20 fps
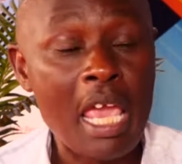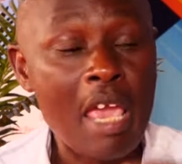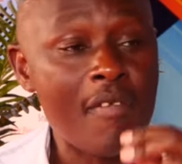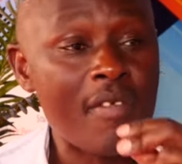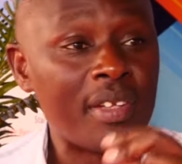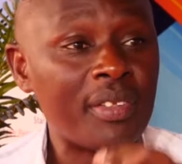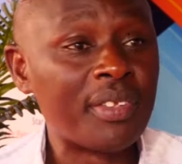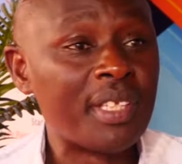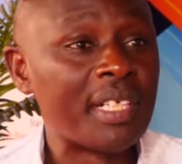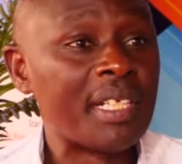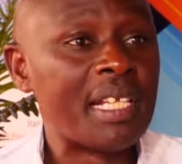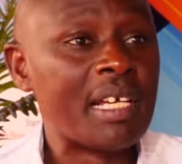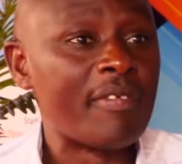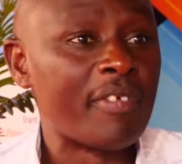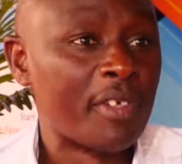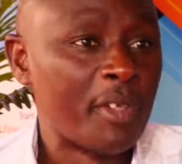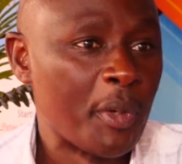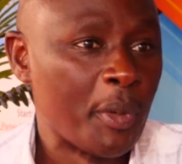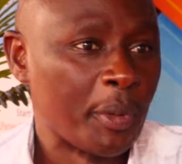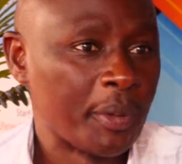Even the
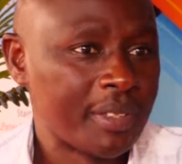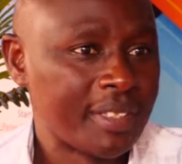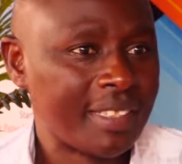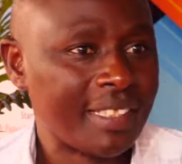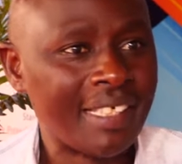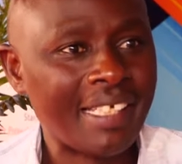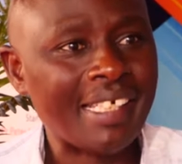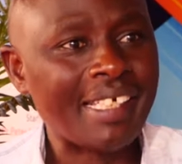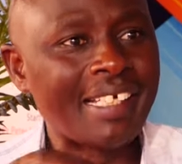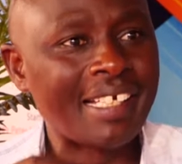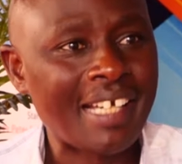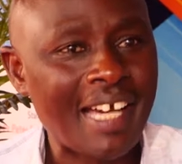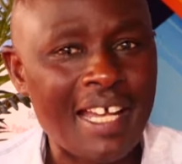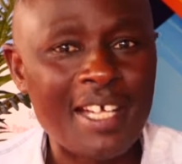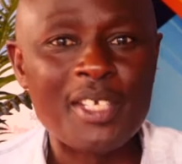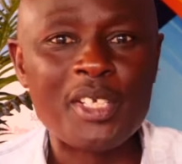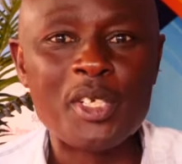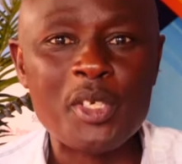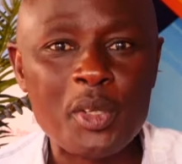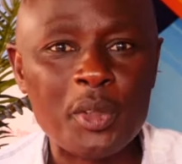devil knows he
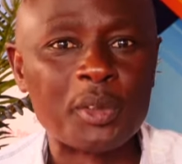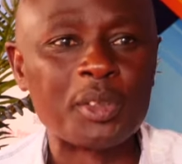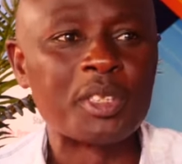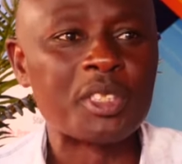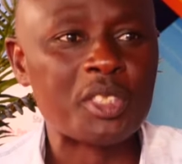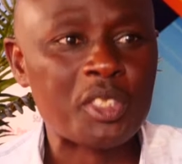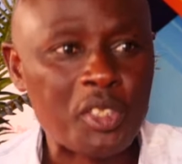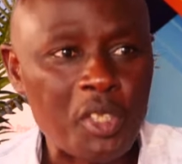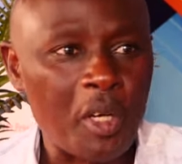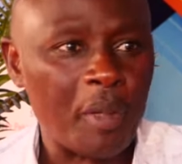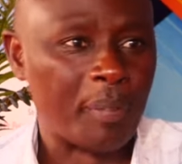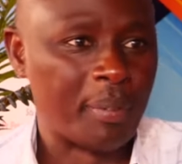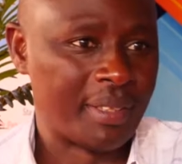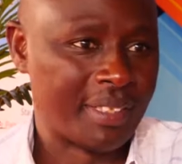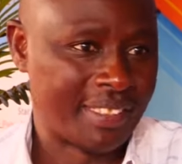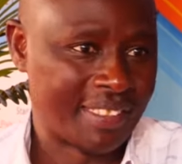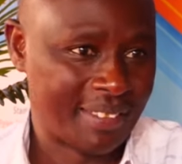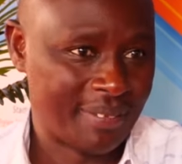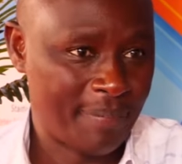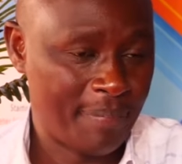cannot stop
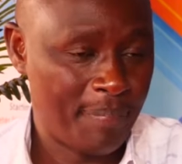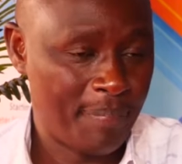it.